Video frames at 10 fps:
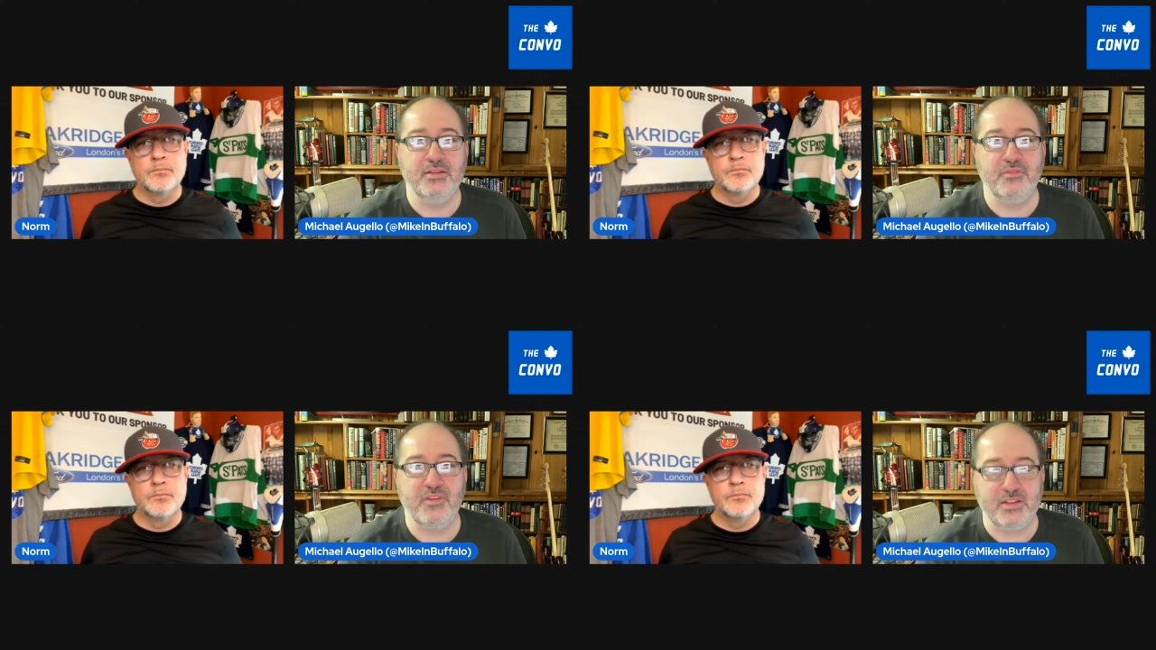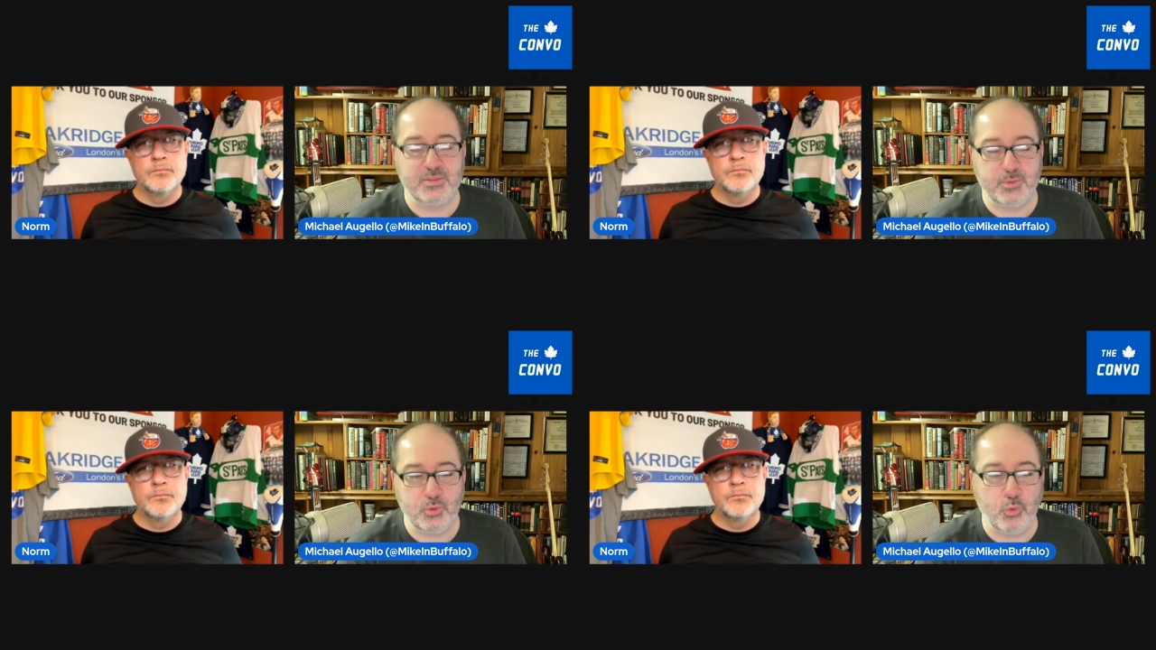
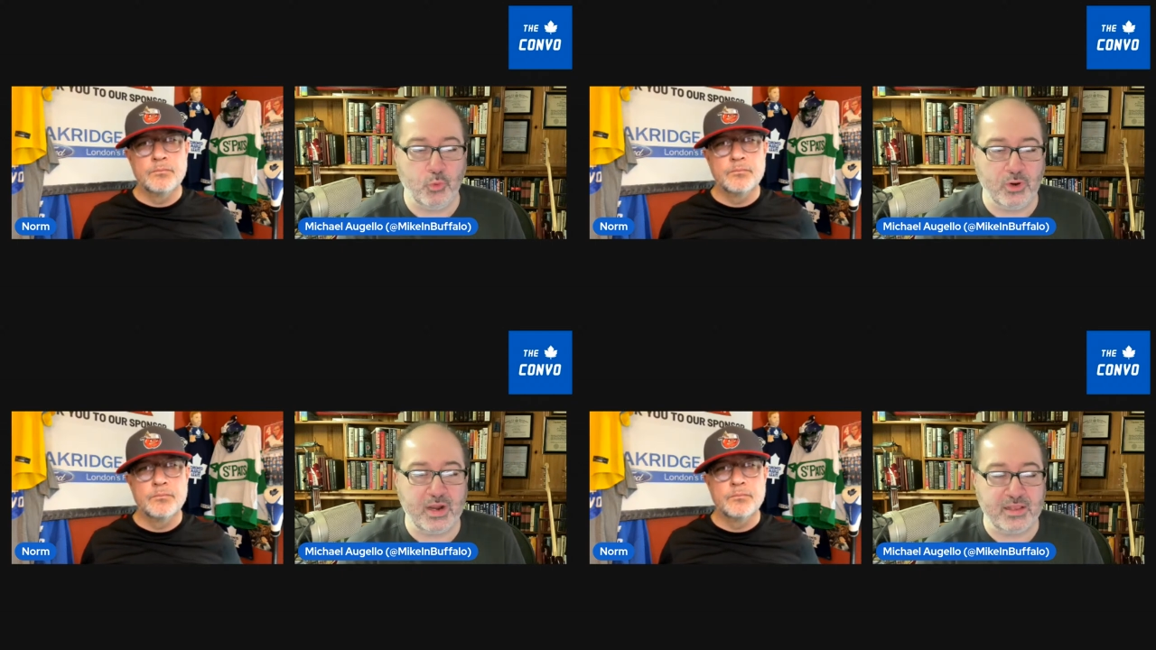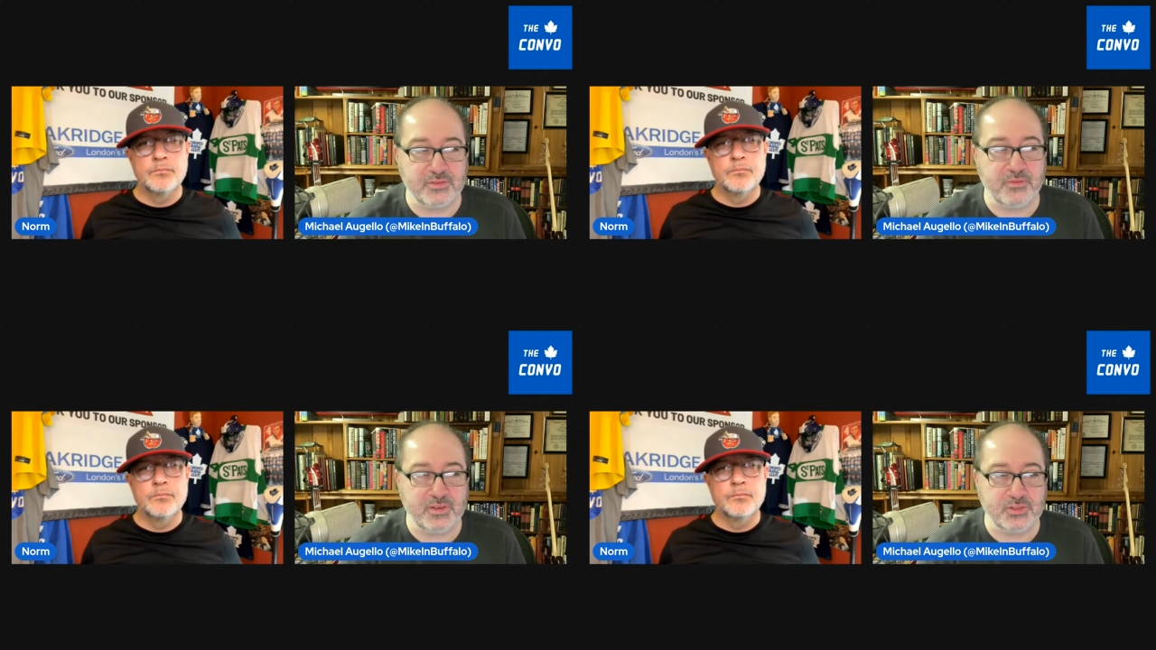Speaker 1: defensemen who weren't
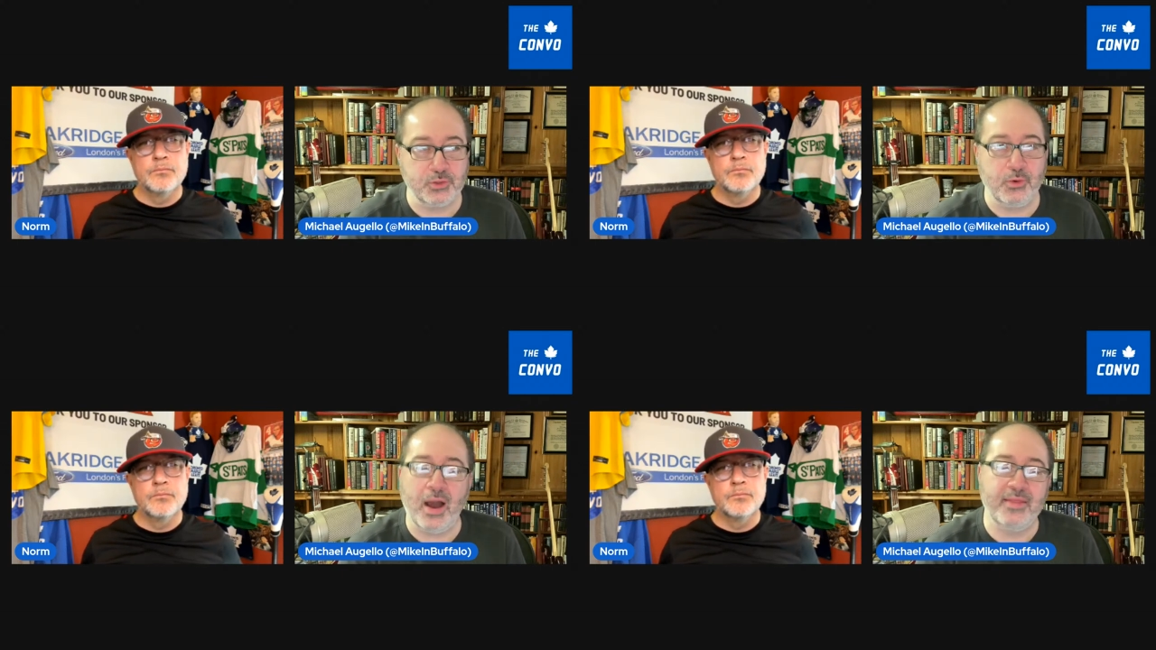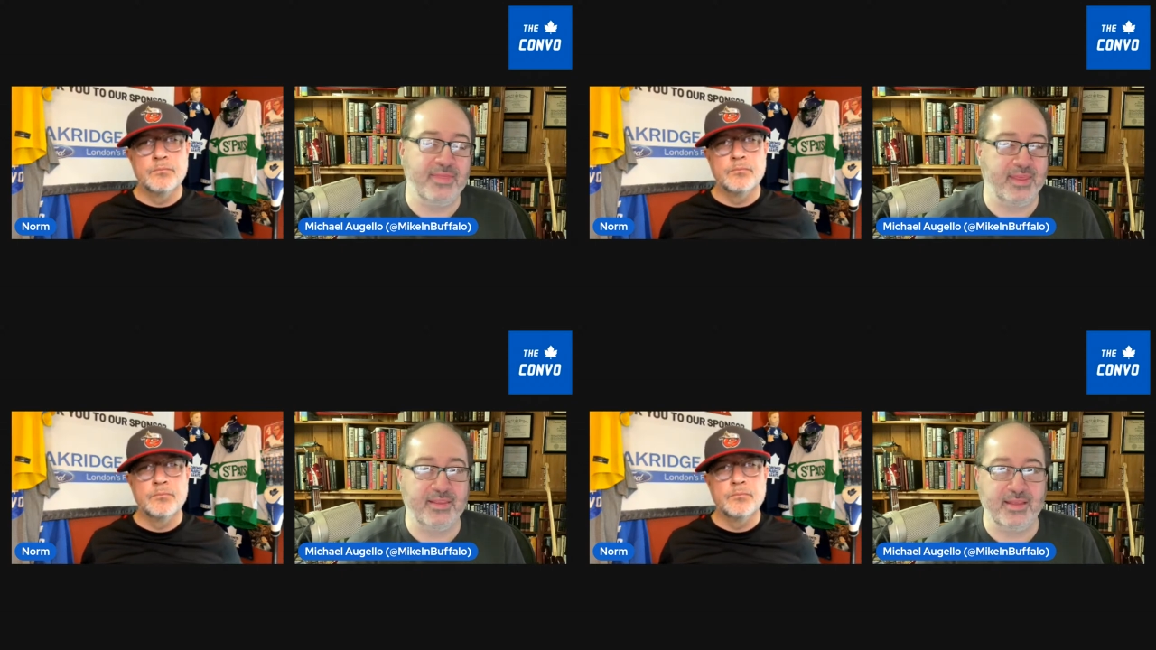as physical, I think